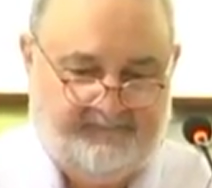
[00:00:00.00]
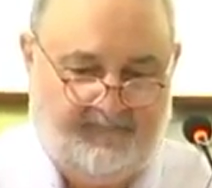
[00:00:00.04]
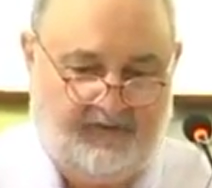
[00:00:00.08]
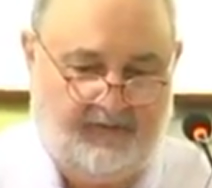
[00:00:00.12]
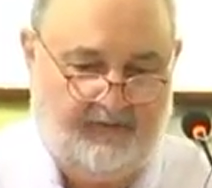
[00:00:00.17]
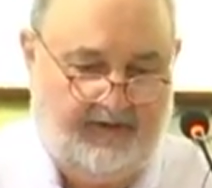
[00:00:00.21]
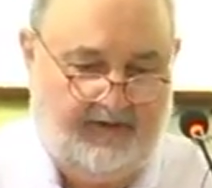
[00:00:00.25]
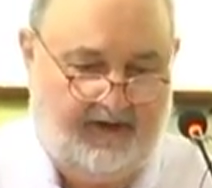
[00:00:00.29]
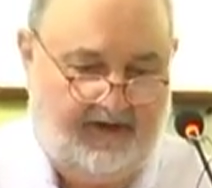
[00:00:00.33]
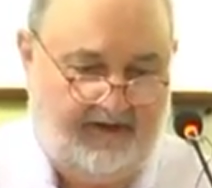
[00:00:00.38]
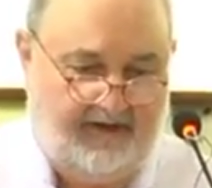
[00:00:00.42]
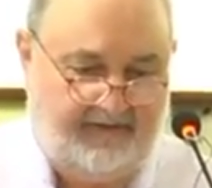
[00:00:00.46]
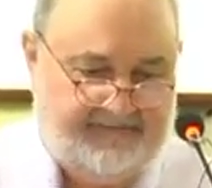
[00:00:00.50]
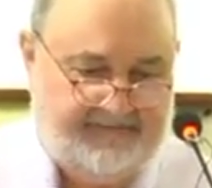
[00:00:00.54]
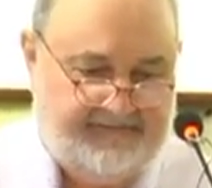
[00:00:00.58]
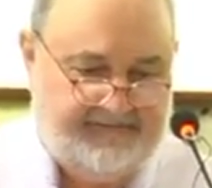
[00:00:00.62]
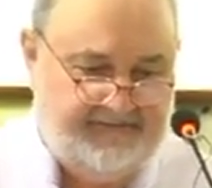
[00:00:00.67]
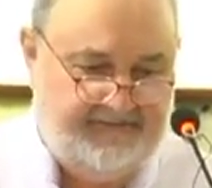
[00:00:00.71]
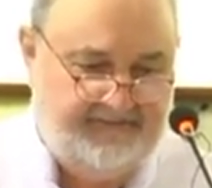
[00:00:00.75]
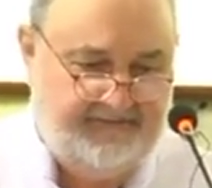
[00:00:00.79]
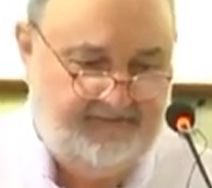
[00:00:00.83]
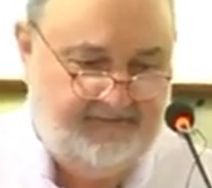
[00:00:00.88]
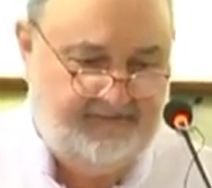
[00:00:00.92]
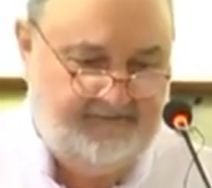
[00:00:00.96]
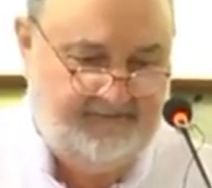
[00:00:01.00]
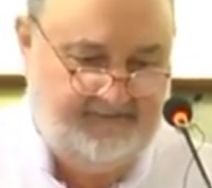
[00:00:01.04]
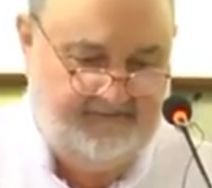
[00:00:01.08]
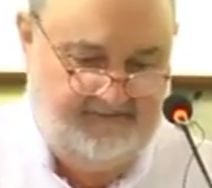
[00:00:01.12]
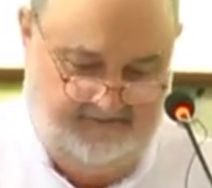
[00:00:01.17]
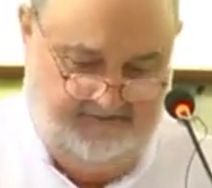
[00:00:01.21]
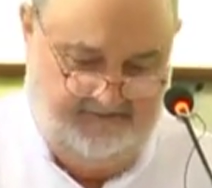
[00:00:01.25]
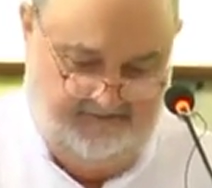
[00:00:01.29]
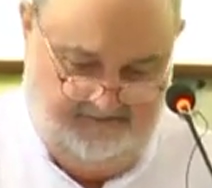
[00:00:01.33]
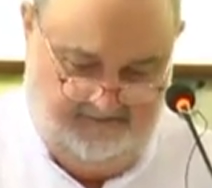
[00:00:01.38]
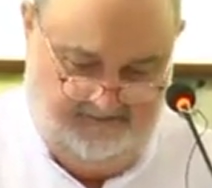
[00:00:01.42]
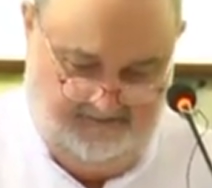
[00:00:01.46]
good
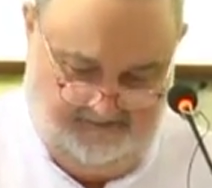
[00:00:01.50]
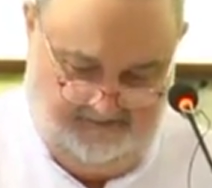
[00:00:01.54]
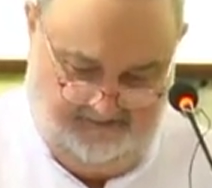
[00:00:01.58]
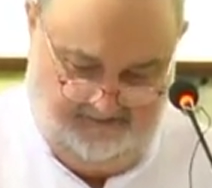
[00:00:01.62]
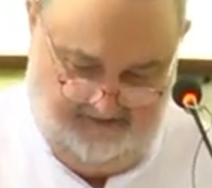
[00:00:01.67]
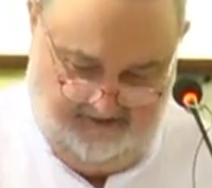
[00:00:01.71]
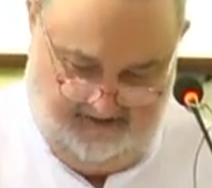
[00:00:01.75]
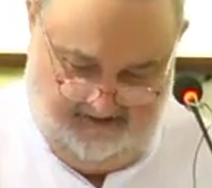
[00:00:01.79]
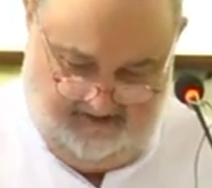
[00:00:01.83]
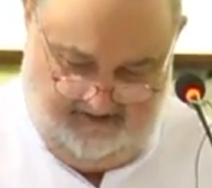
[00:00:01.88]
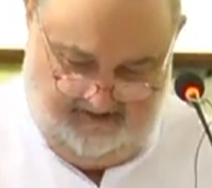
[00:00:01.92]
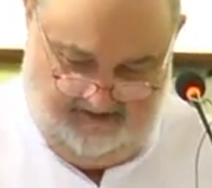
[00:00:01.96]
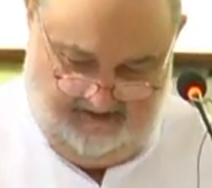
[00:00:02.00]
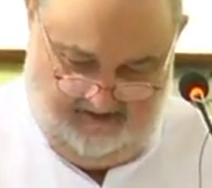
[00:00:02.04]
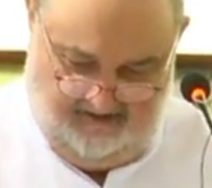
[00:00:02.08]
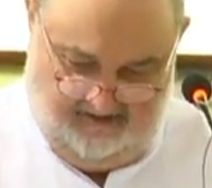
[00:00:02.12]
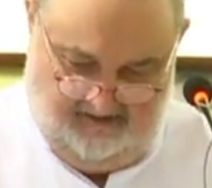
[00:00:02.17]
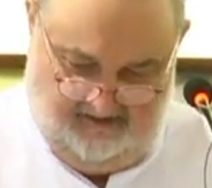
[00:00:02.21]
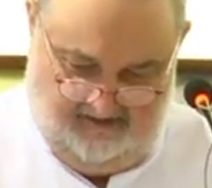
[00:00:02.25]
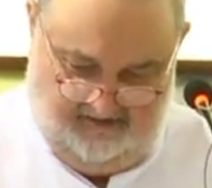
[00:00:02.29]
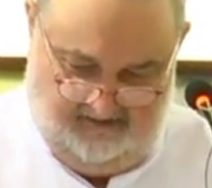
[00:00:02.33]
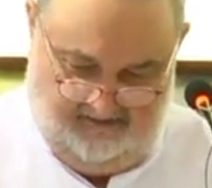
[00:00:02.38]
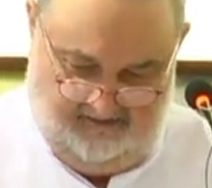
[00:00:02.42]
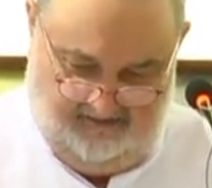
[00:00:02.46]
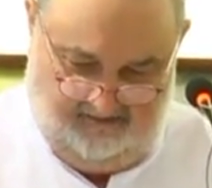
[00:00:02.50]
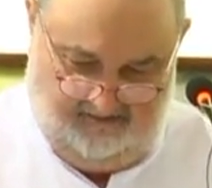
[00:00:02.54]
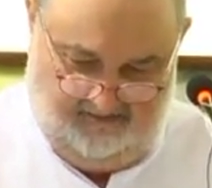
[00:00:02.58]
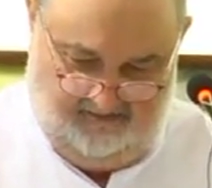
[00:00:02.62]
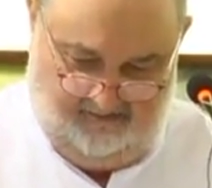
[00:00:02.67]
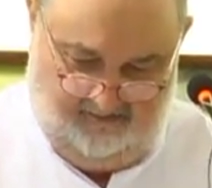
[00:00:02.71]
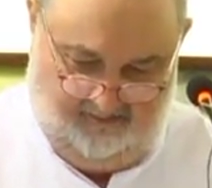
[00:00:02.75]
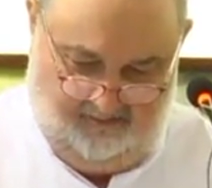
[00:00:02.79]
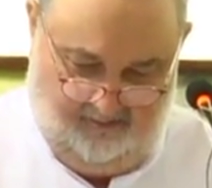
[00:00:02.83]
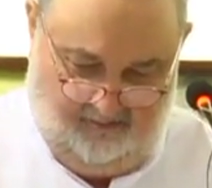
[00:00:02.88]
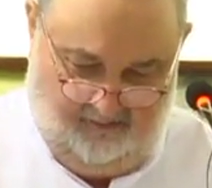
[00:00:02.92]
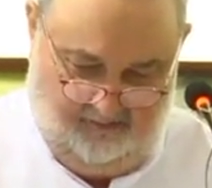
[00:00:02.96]
afternoon to
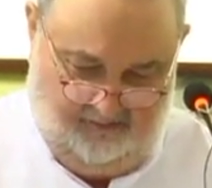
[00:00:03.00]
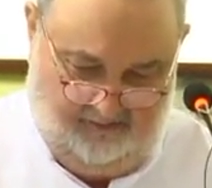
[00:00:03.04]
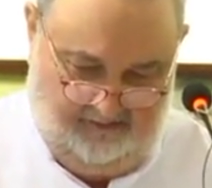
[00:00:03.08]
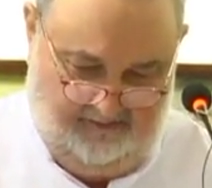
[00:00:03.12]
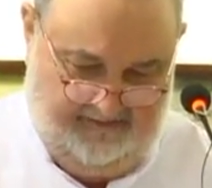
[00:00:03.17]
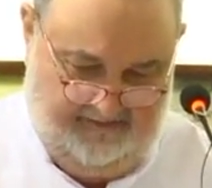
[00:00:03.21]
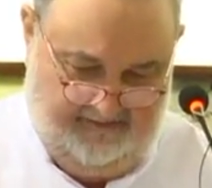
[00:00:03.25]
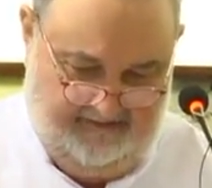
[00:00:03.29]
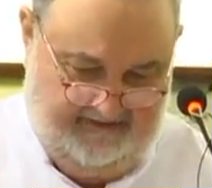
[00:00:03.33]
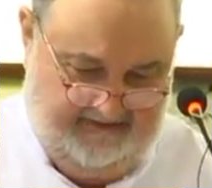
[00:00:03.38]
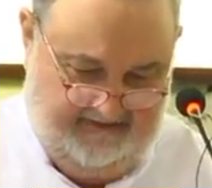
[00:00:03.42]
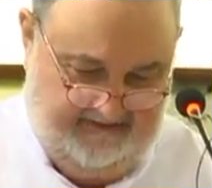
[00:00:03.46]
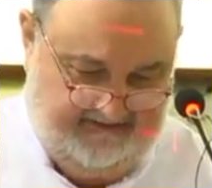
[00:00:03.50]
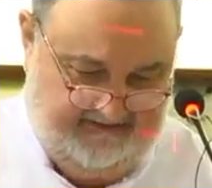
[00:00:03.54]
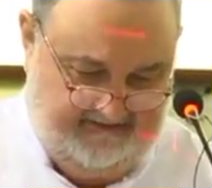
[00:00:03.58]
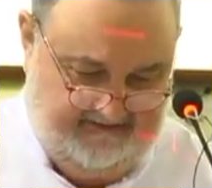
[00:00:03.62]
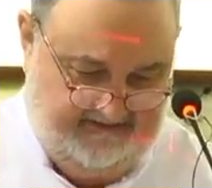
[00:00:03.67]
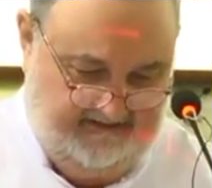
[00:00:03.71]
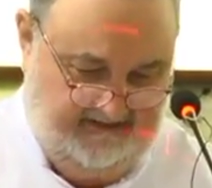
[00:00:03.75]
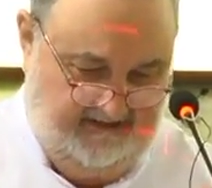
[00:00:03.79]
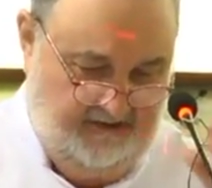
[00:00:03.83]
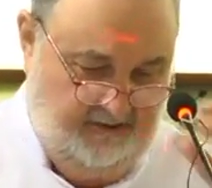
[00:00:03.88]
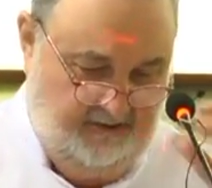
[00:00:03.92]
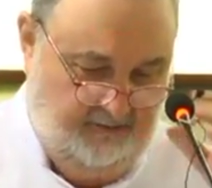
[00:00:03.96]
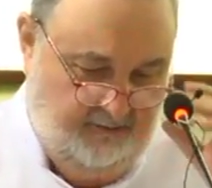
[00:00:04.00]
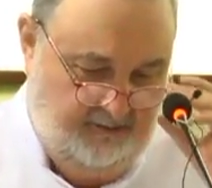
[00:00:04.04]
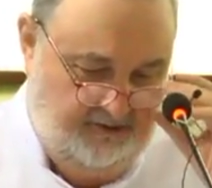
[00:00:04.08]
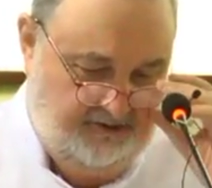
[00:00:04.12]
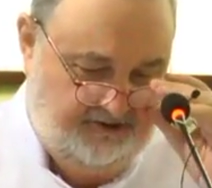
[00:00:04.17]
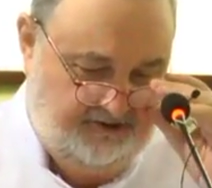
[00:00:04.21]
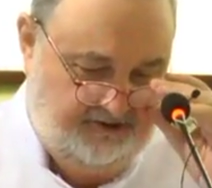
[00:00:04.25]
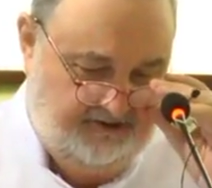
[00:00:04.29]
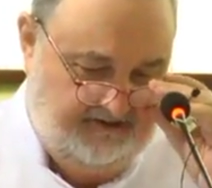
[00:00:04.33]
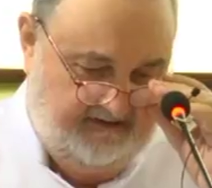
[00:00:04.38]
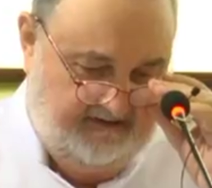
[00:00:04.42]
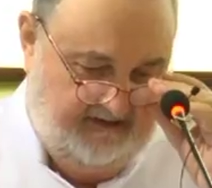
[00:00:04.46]
all the
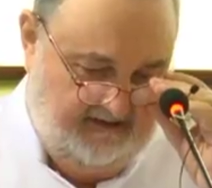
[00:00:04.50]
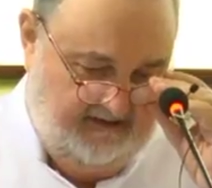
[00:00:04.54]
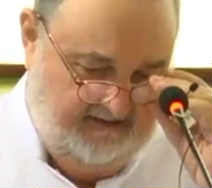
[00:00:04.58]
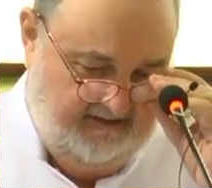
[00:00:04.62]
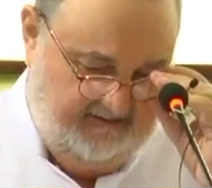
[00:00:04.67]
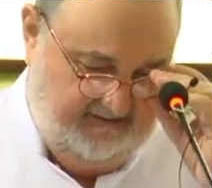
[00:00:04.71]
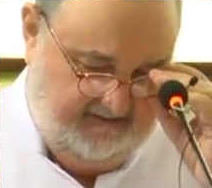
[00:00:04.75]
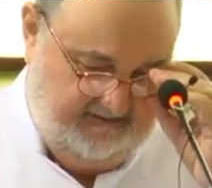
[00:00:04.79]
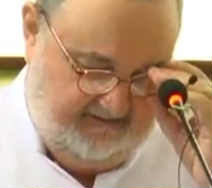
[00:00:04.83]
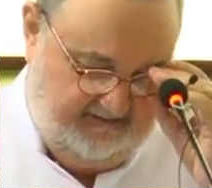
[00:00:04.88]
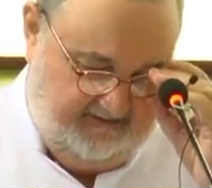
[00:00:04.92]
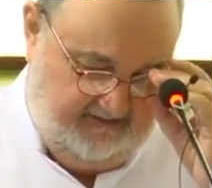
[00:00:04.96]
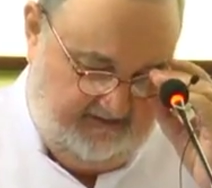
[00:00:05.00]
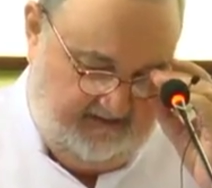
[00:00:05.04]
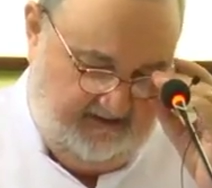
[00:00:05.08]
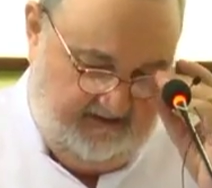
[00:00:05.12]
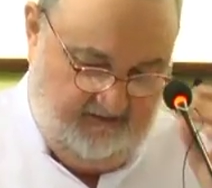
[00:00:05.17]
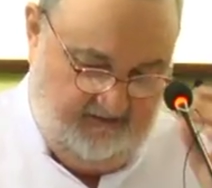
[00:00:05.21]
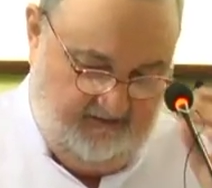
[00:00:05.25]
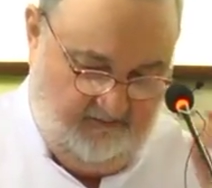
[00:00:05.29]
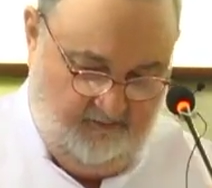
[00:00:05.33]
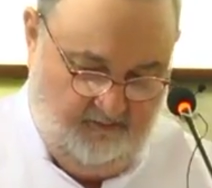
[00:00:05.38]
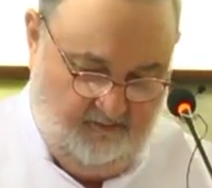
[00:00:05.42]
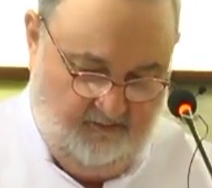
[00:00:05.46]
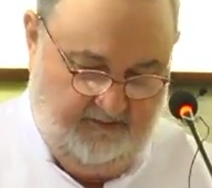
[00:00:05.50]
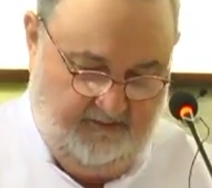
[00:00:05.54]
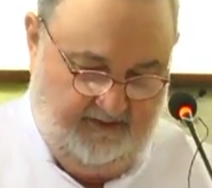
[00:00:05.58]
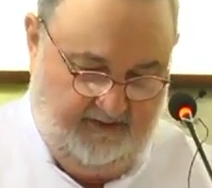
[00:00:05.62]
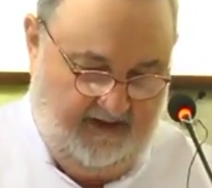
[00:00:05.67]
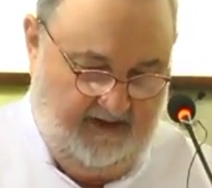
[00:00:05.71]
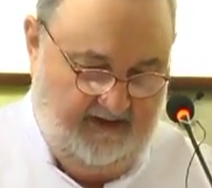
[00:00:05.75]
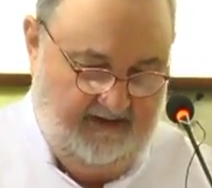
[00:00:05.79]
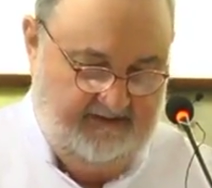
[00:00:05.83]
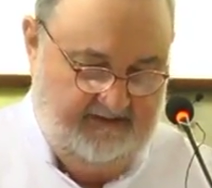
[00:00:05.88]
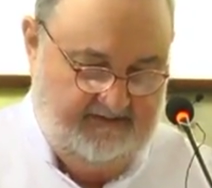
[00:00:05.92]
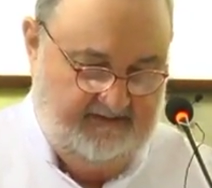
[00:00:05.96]
distinguished guests, the
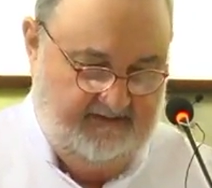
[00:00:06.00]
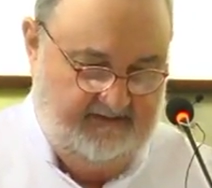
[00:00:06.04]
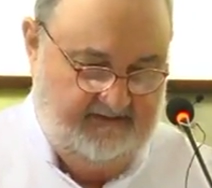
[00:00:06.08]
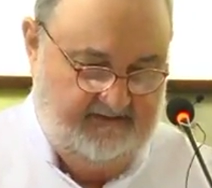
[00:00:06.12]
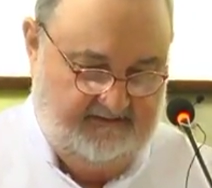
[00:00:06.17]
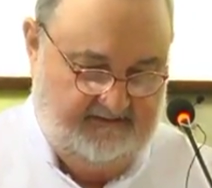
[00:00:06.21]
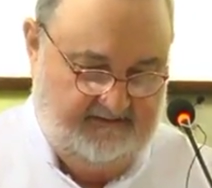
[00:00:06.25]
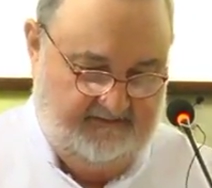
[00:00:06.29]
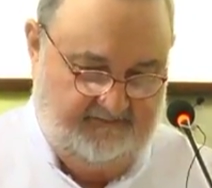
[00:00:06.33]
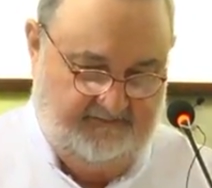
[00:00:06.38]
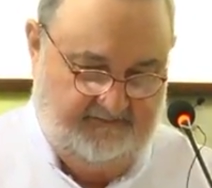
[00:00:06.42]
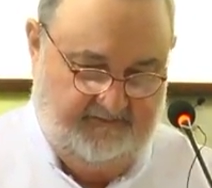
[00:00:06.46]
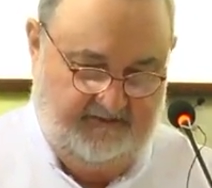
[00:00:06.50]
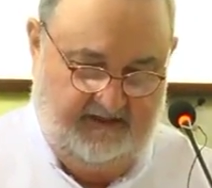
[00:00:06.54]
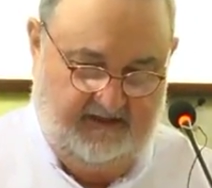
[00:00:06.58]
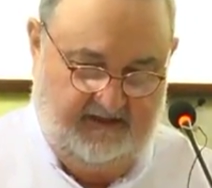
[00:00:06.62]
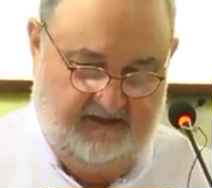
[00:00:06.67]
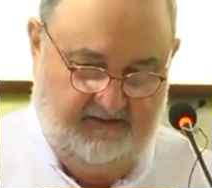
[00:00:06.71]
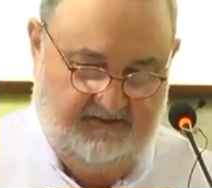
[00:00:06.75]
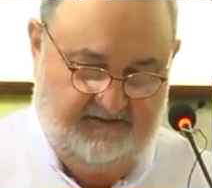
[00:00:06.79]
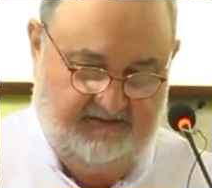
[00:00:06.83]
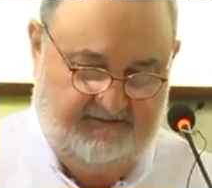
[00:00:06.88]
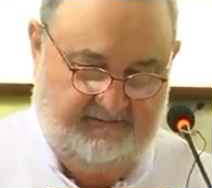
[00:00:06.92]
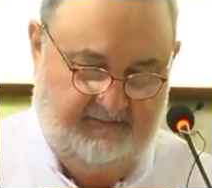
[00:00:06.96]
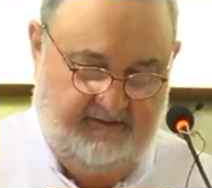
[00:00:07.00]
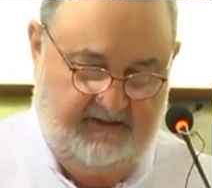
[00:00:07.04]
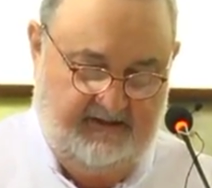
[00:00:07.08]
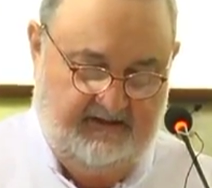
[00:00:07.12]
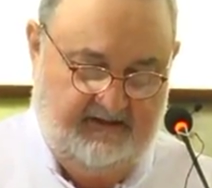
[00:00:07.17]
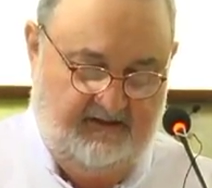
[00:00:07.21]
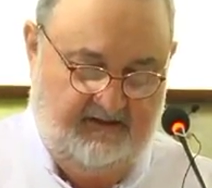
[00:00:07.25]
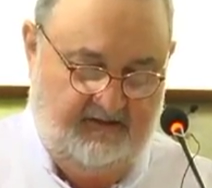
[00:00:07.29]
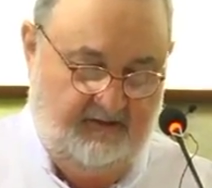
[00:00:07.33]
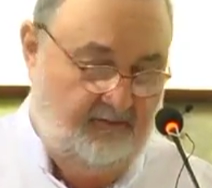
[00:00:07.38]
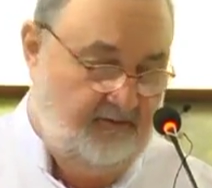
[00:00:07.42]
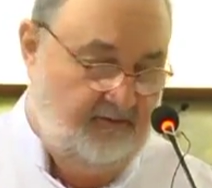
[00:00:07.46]
organizers of the
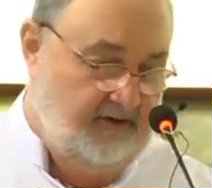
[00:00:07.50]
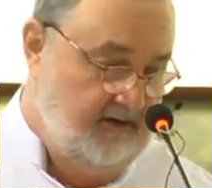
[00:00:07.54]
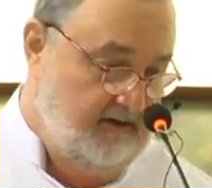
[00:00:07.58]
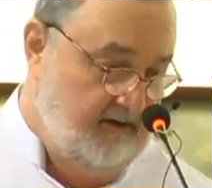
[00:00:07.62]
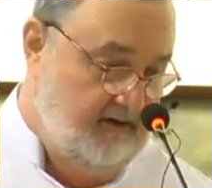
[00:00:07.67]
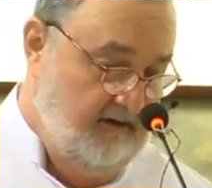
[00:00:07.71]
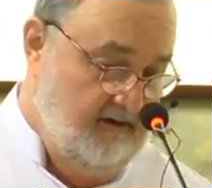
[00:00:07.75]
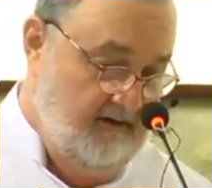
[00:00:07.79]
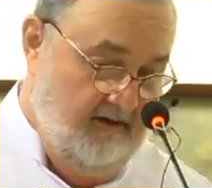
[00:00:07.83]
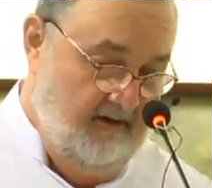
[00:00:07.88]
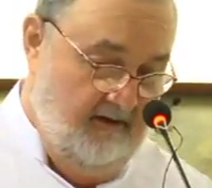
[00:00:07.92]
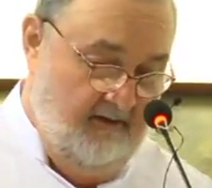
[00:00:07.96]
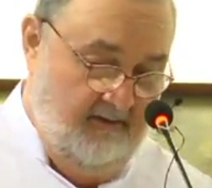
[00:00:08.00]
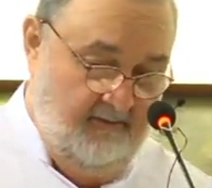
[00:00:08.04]
English-speaking Union,